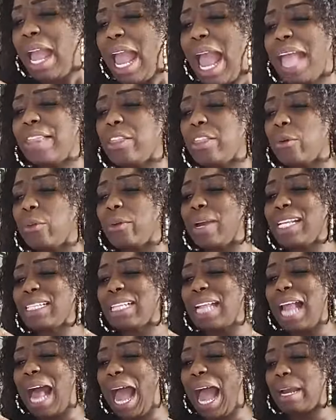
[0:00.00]
And the
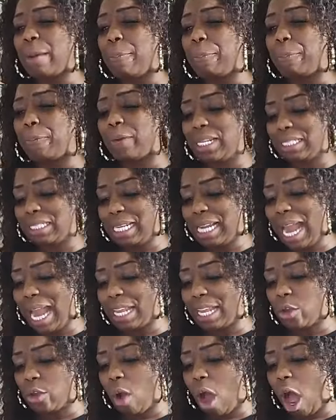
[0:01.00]
reason I
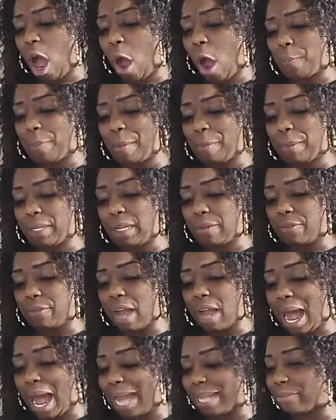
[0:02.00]
appreciate you all, people of
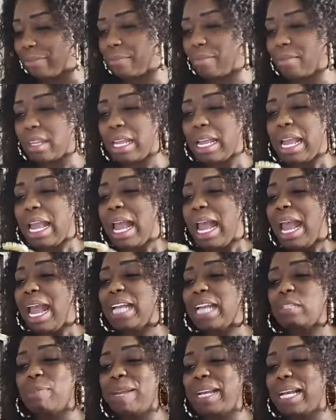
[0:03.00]
God,
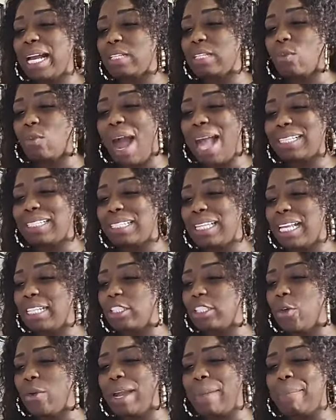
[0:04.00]
is because, watch
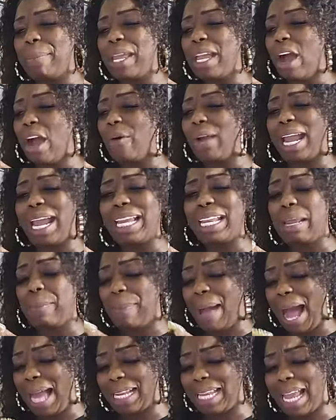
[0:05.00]
this, you can be on
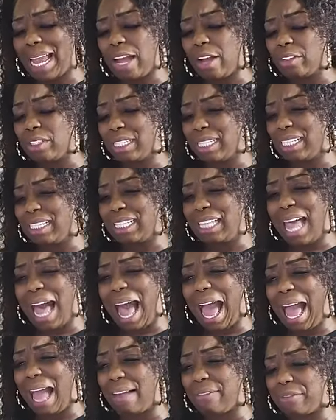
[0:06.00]
anybody else's
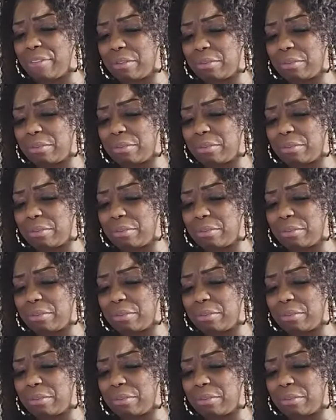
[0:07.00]
life.